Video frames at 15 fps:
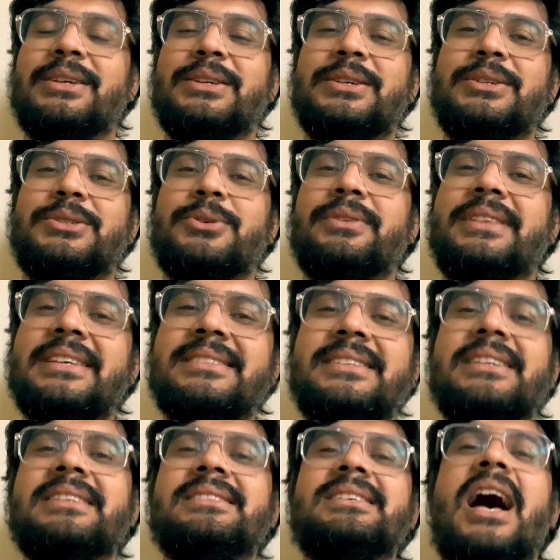So this
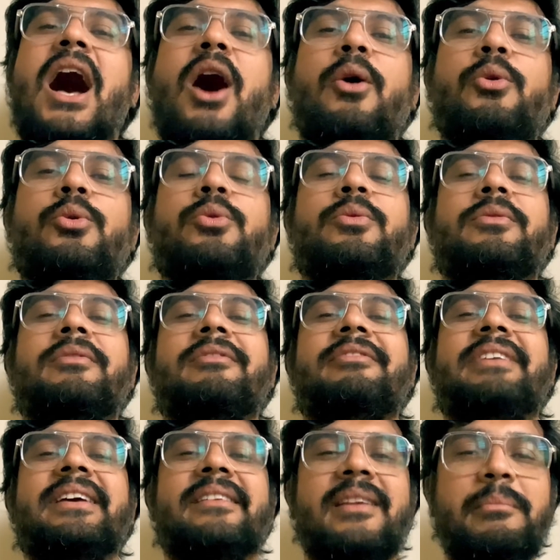is how
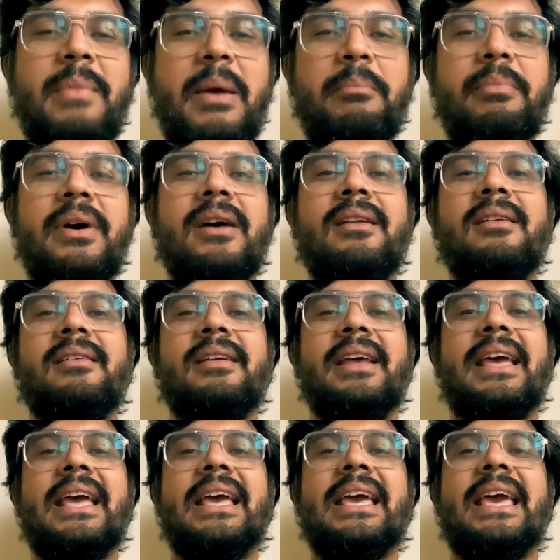we remember
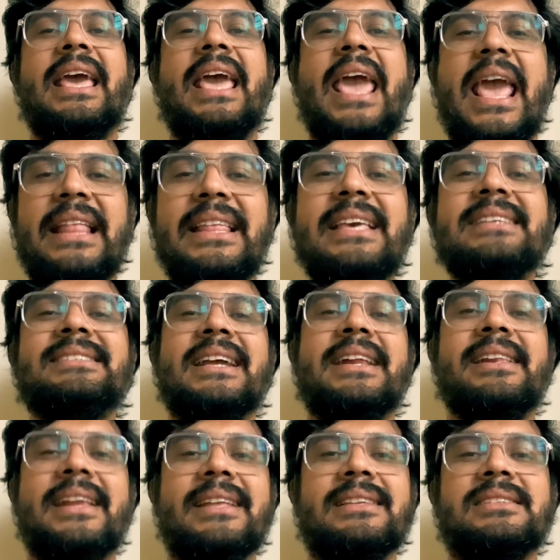any
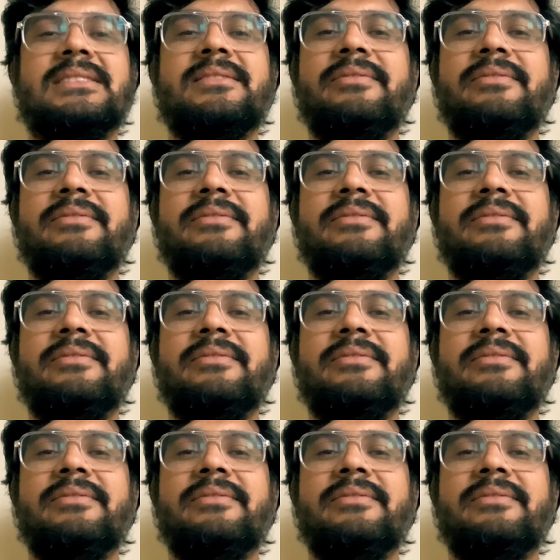sentence.